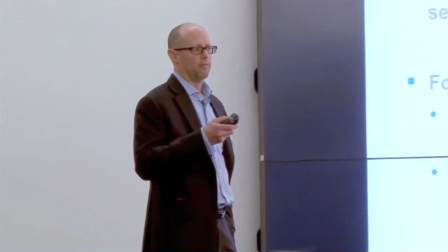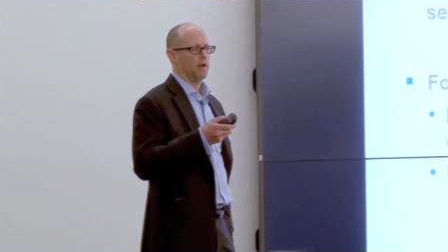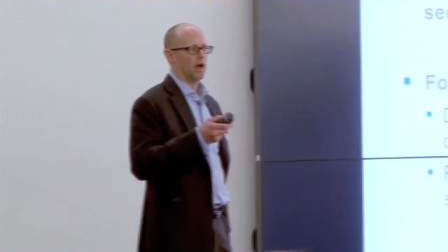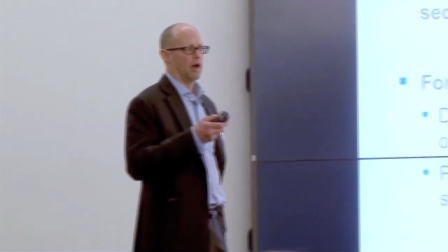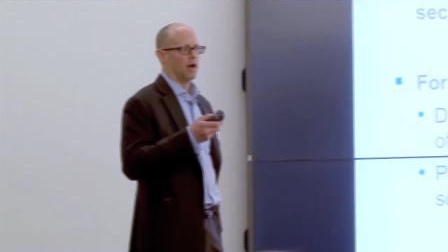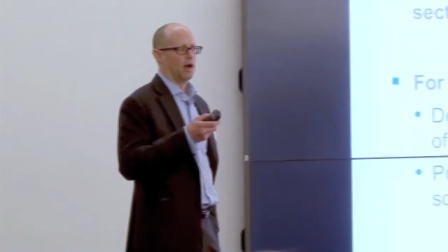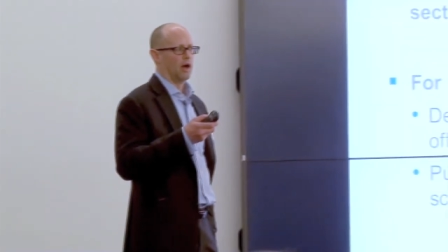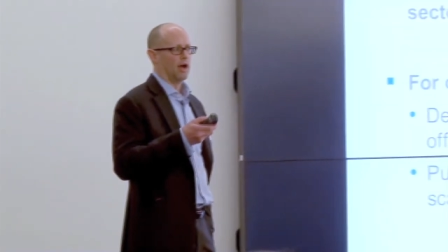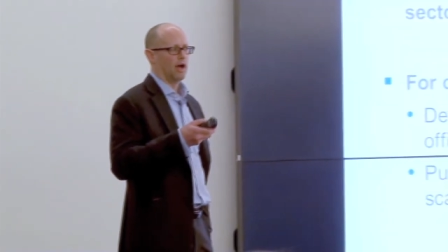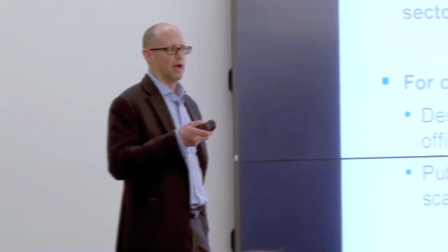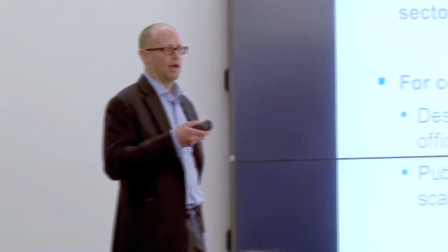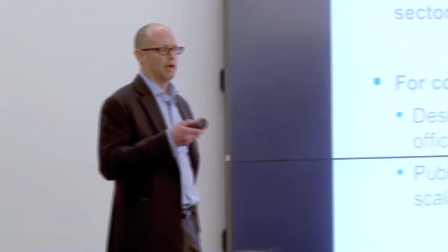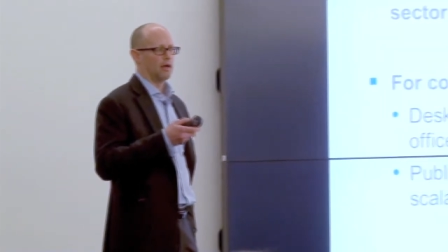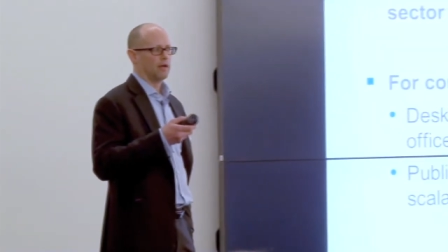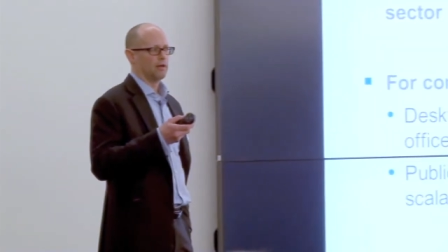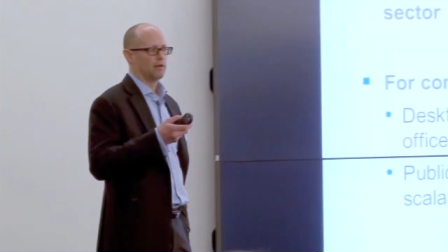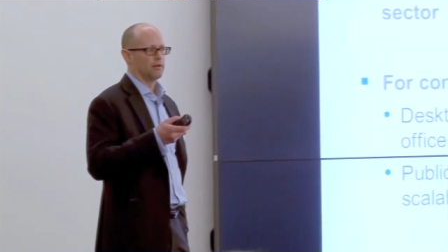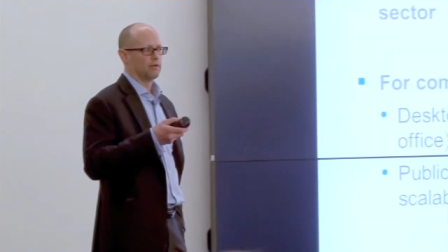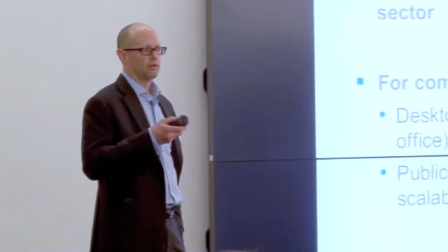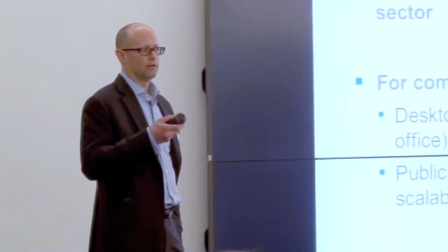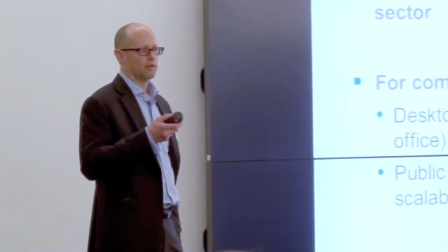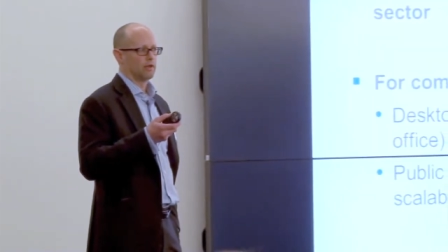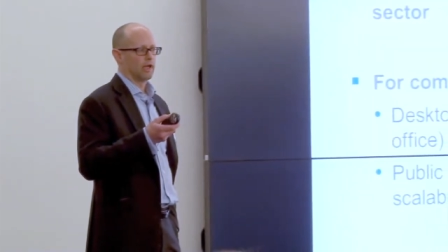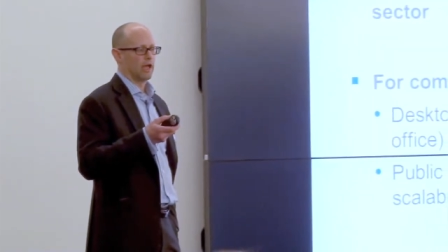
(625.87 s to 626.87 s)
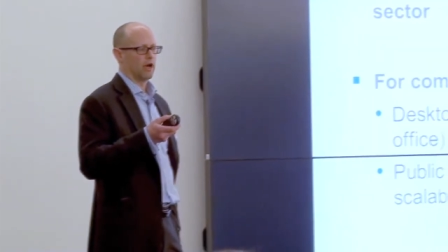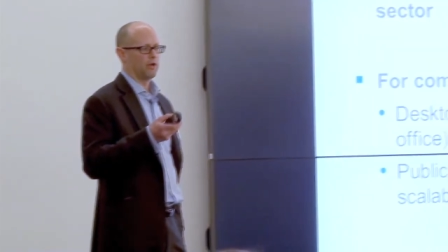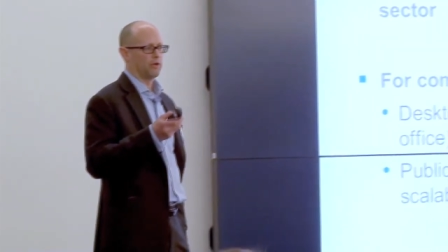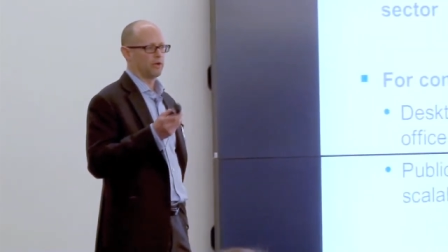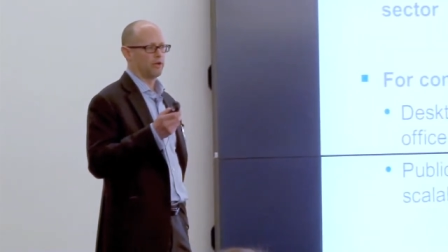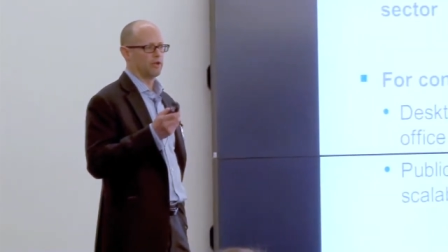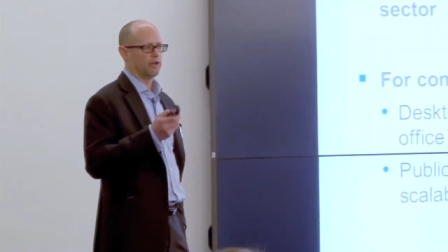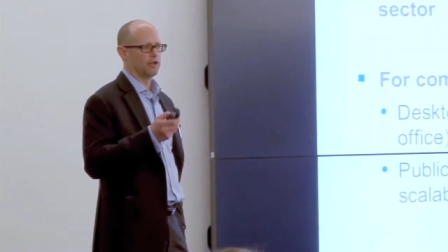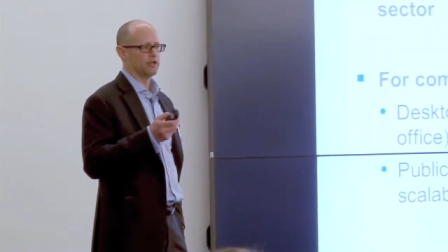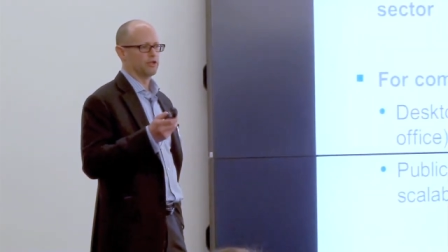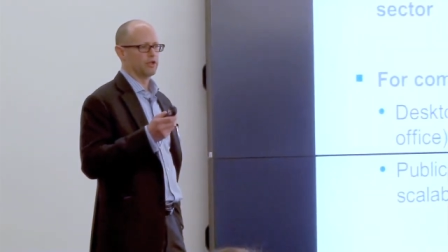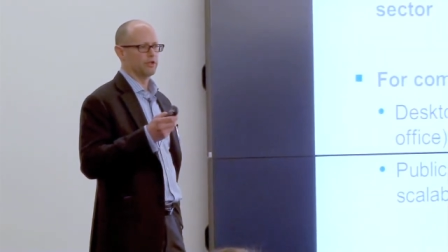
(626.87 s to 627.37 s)
uh,
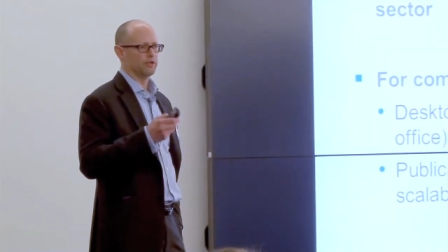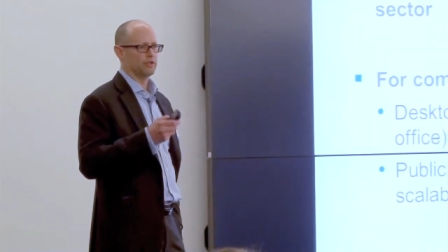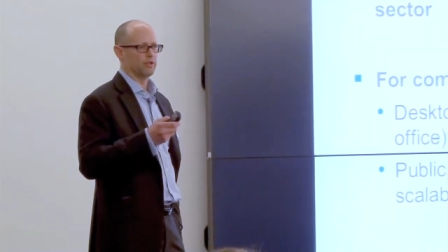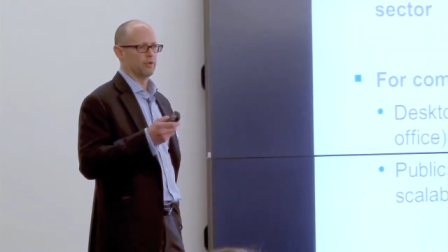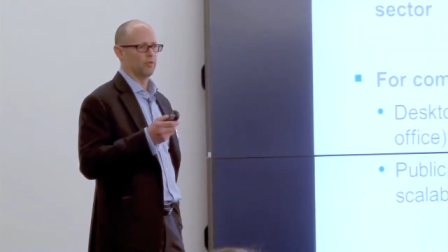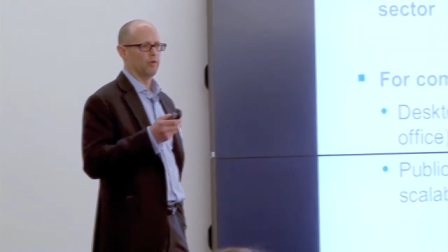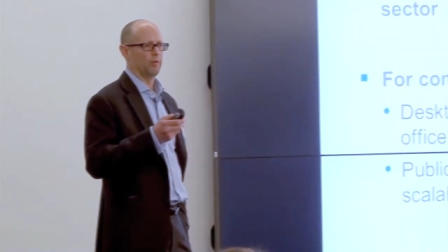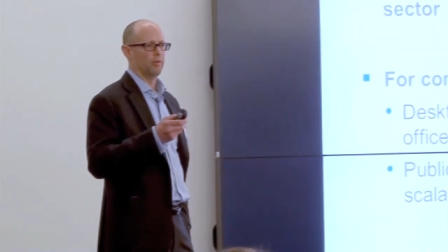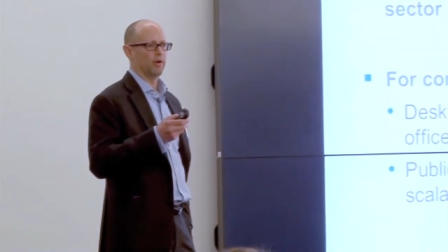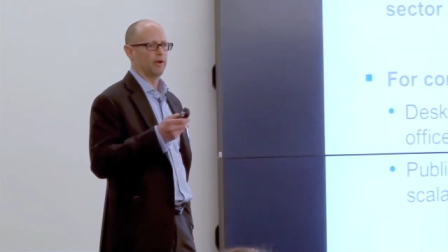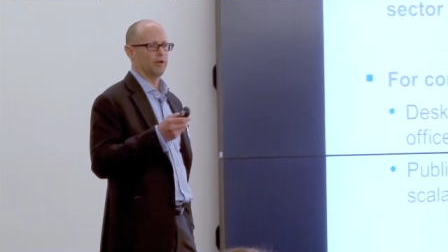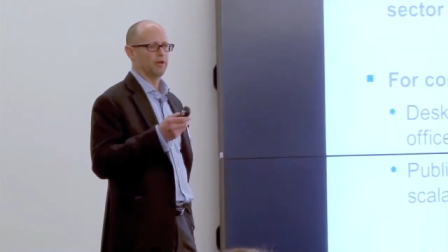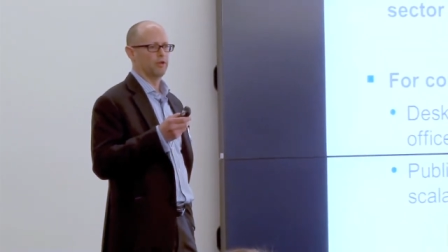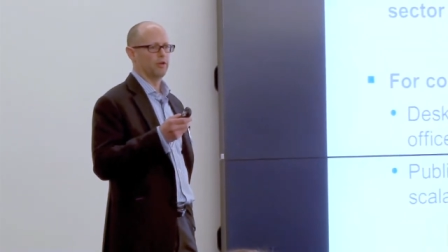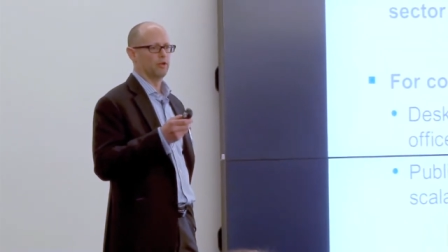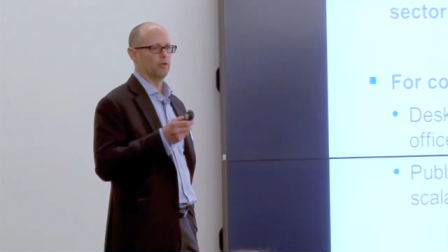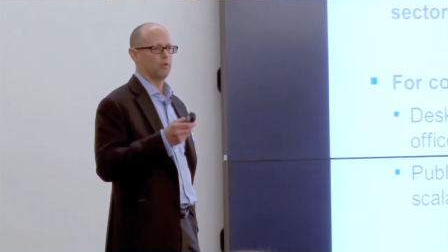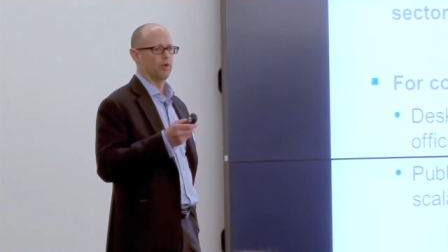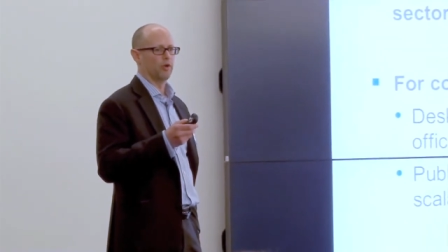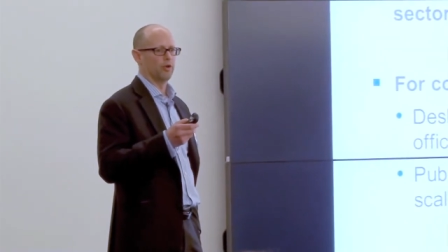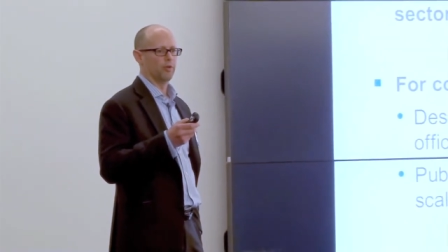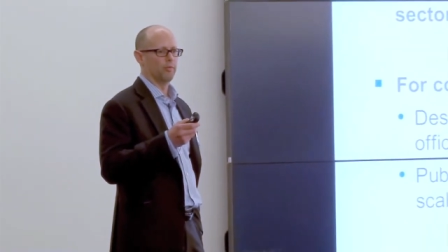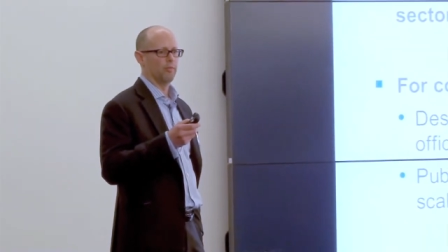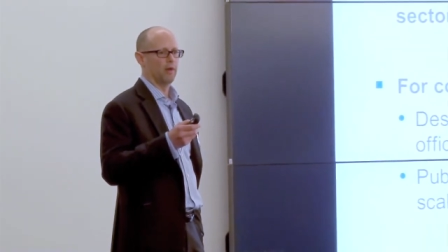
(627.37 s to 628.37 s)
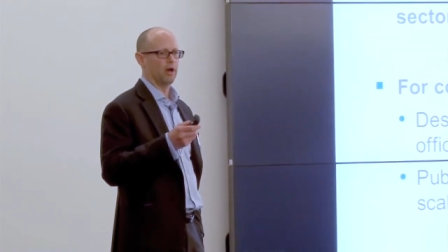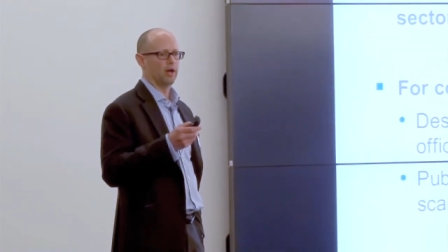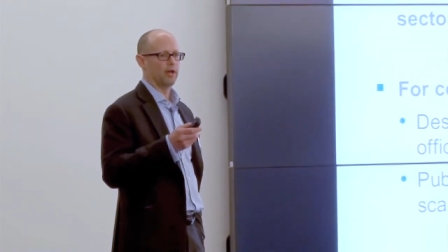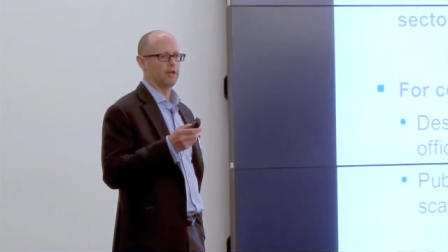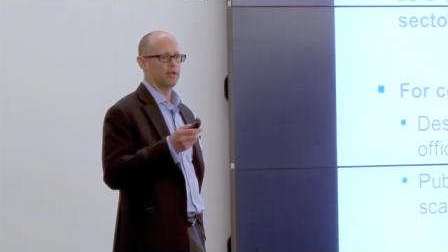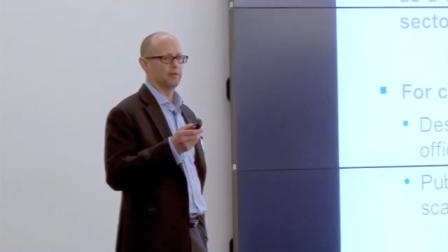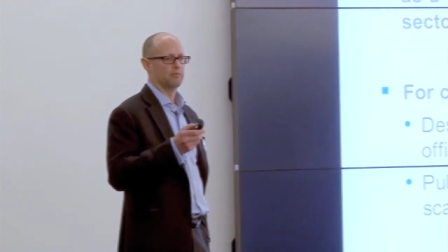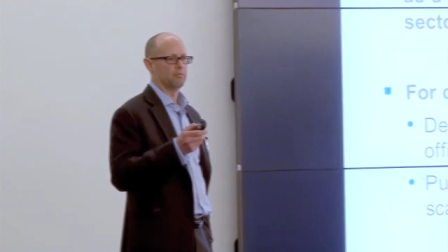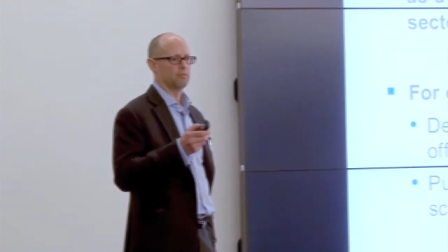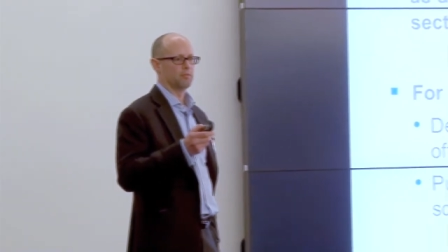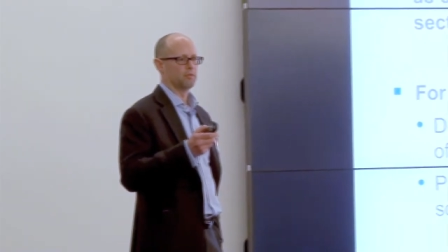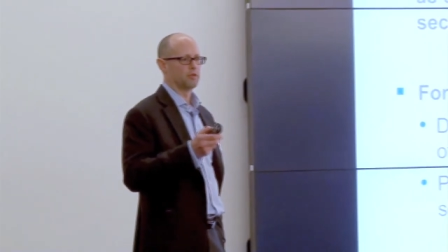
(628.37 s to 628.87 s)
calculations that we might do where you might,